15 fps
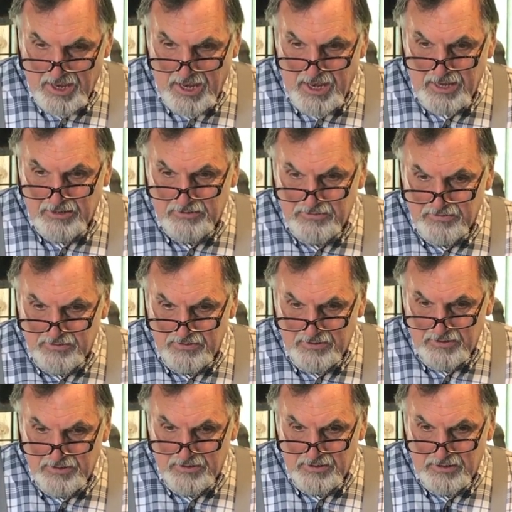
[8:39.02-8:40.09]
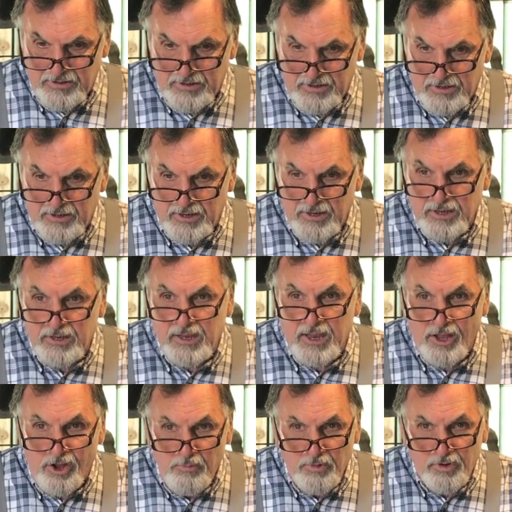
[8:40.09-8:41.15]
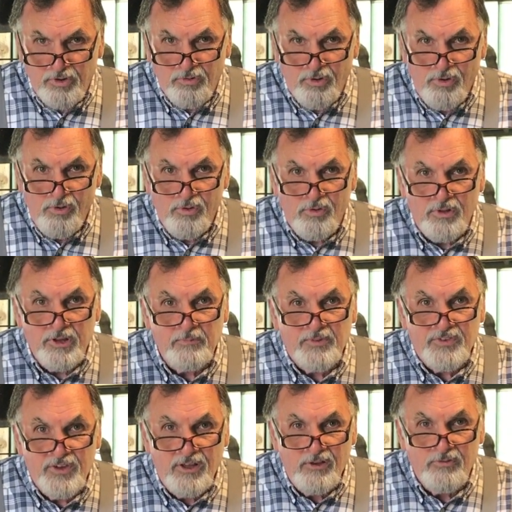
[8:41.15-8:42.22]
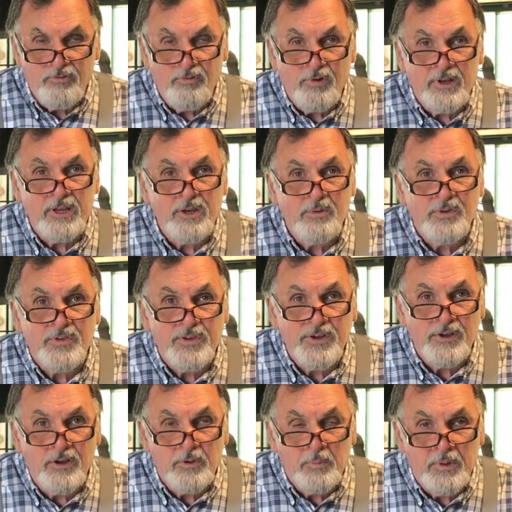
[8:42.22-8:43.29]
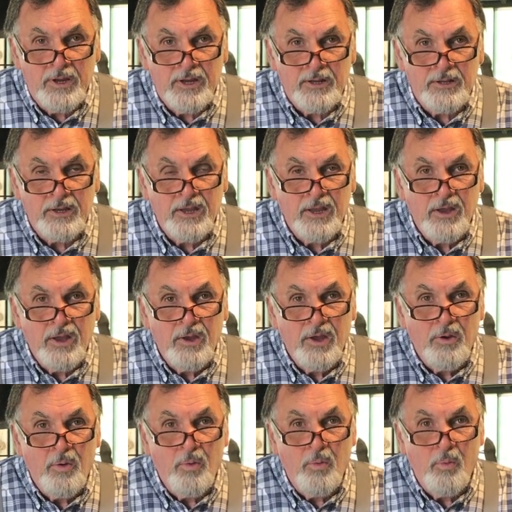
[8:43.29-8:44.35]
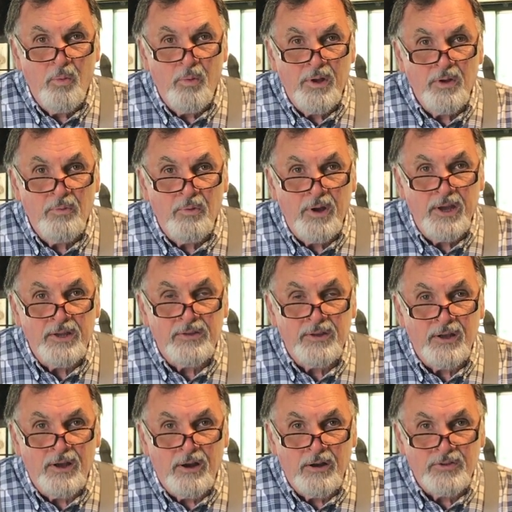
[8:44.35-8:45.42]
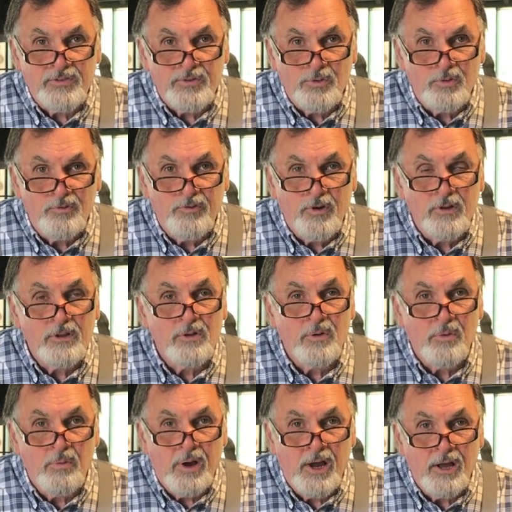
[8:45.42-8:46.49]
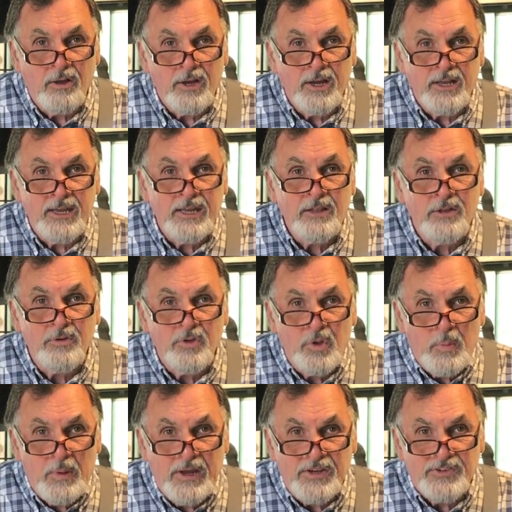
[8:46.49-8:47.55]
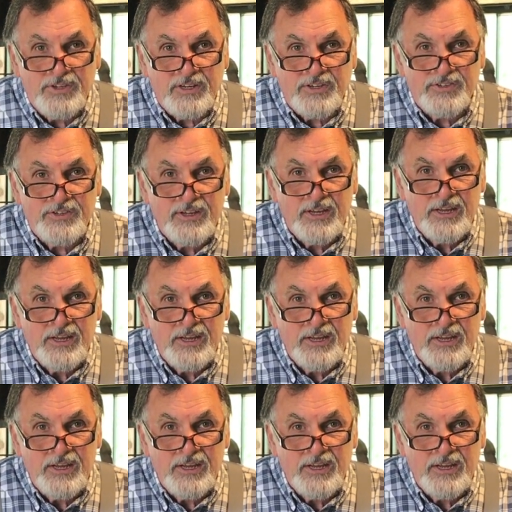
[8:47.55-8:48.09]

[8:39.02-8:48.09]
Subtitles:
And Elmer Kroll himself, when he was a young man, went away to art school for a little while, and he learned the basics.